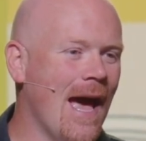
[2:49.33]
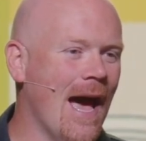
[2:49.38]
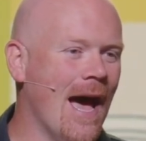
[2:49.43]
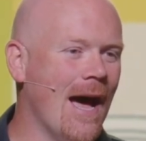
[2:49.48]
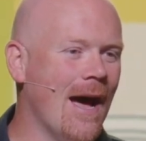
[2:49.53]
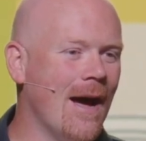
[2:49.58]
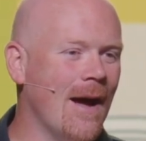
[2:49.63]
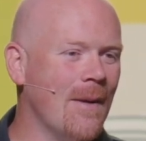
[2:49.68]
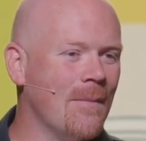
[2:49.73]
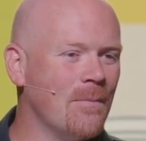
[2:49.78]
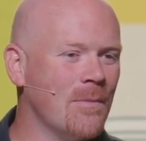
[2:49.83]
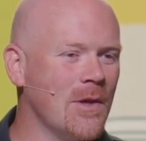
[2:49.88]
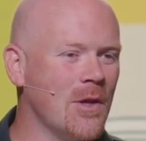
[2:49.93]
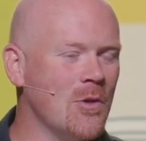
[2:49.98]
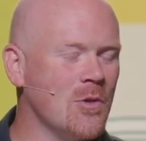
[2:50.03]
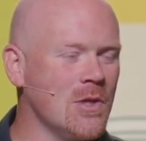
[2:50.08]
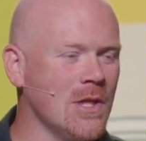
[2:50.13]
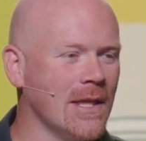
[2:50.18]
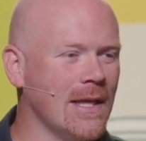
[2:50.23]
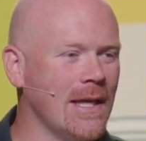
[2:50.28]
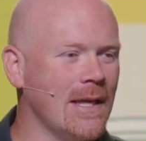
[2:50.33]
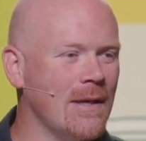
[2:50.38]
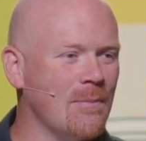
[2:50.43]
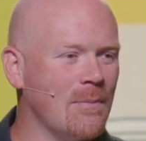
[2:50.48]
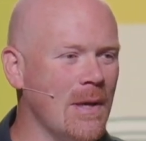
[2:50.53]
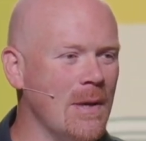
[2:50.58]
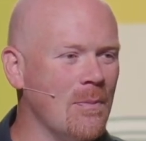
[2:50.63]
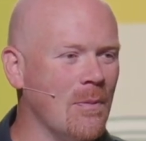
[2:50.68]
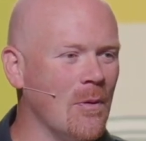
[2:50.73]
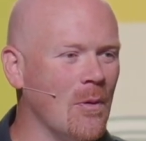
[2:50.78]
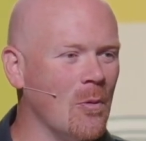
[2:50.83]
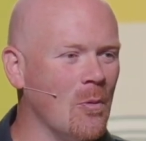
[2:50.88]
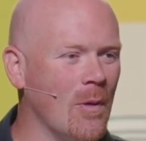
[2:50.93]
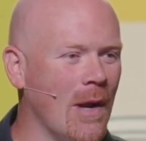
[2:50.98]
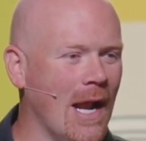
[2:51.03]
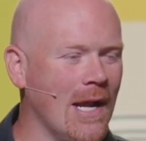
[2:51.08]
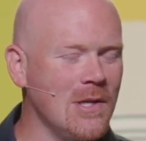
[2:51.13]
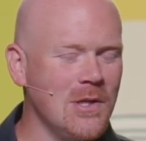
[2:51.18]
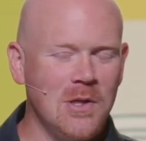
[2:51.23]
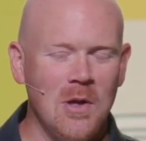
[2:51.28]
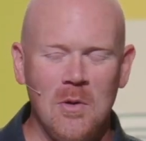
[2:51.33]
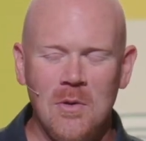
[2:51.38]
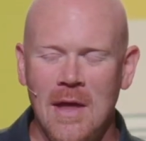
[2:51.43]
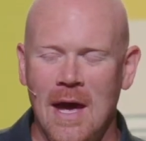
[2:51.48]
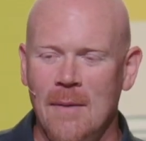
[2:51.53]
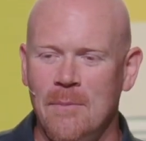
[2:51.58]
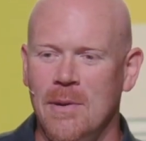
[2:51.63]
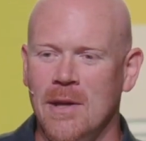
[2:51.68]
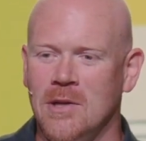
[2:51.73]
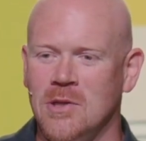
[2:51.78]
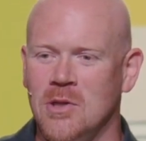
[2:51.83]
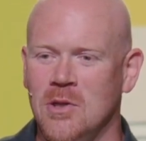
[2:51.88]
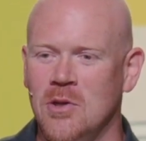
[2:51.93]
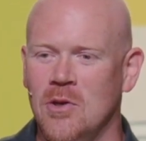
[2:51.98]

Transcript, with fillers: Um, usually, people, when I show that picture,